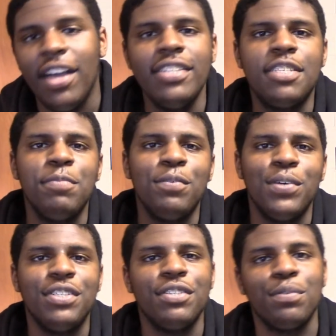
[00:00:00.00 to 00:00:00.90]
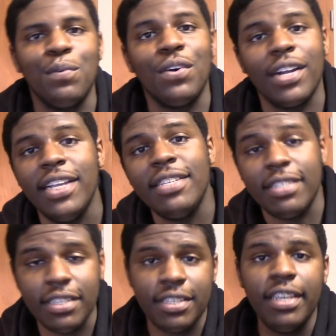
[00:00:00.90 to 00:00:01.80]
The Huntsman Winter's War
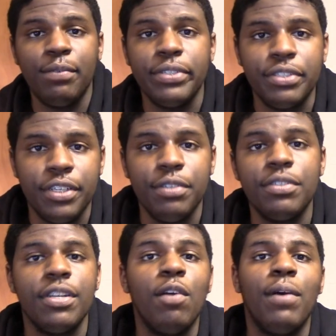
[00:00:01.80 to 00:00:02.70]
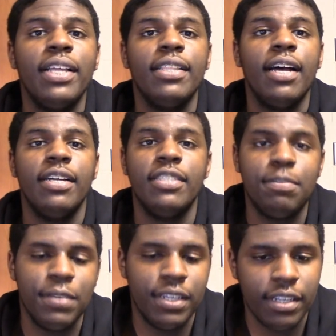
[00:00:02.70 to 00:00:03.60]
is the sequel to Snow White and the
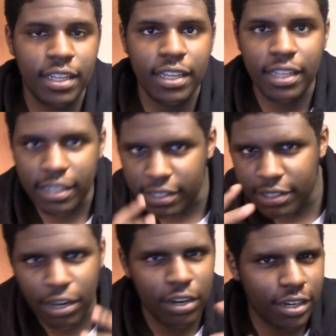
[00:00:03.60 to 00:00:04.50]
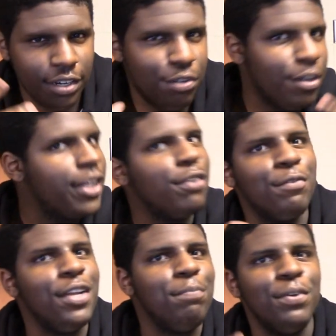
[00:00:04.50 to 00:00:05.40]
Huntsman, dark, gritty
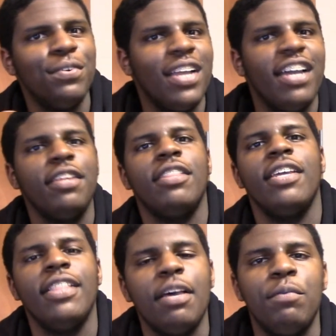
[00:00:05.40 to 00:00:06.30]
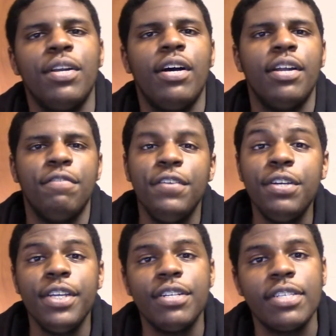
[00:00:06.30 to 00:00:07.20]
reboot kind of thing that went on a
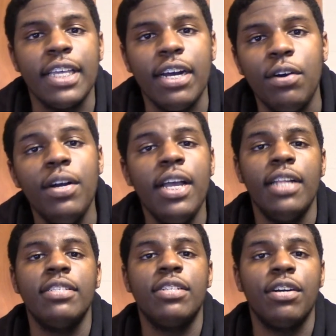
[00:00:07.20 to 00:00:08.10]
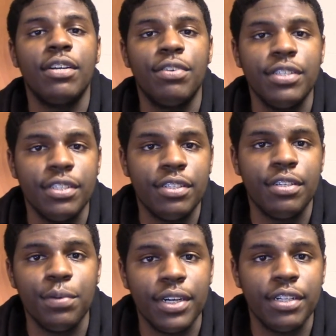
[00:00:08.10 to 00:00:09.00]
few years ago and starred Kristen
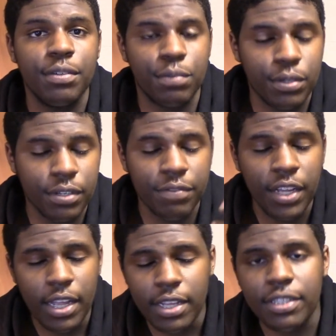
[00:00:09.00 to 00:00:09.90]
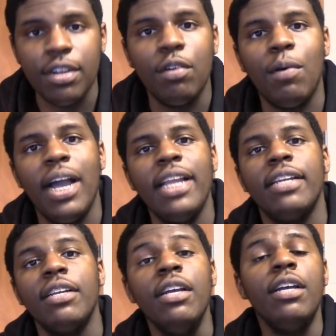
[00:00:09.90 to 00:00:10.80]
Stewart in the role of Snow
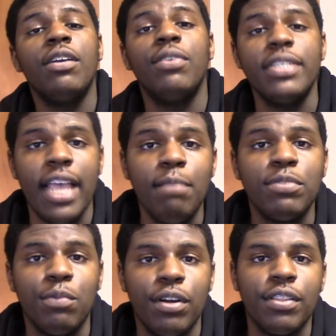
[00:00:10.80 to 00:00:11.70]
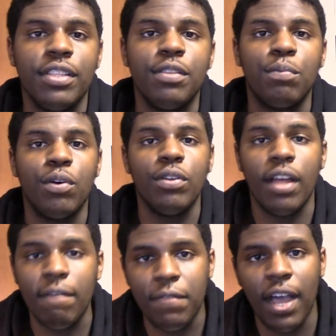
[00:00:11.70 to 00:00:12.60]
White and Chris Hemsworth in the
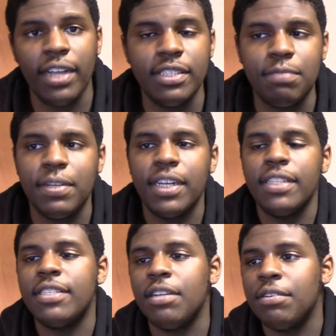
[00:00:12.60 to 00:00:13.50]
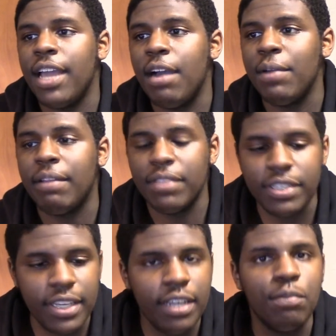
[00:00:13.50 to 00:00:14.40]
role of the Huntsman. And so now we have
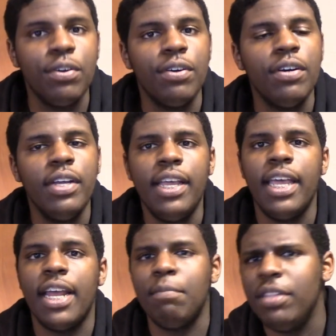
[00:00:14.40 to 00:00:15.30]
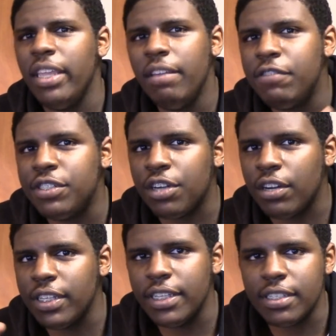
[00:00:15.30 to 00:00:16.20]
the sequel, and I believe
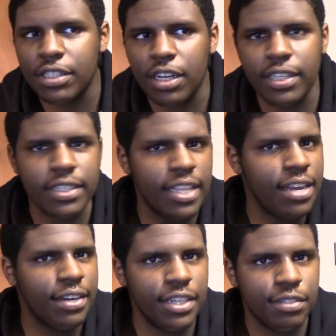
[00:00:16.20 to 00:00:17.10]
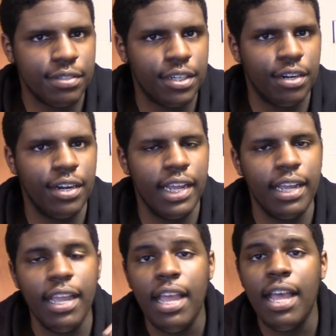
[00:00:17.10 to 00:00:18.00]
Charlie Charlize Theron is
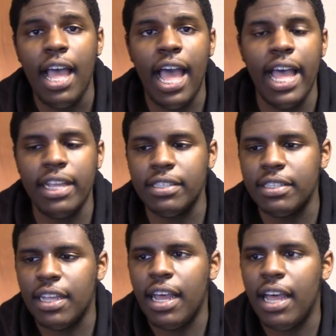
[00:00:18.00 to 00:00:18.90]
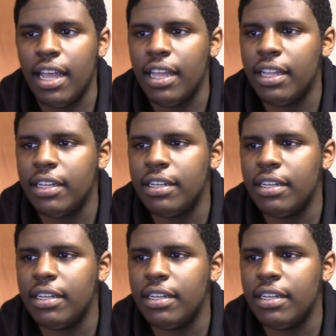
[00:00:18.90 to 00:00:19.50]
returning as uh,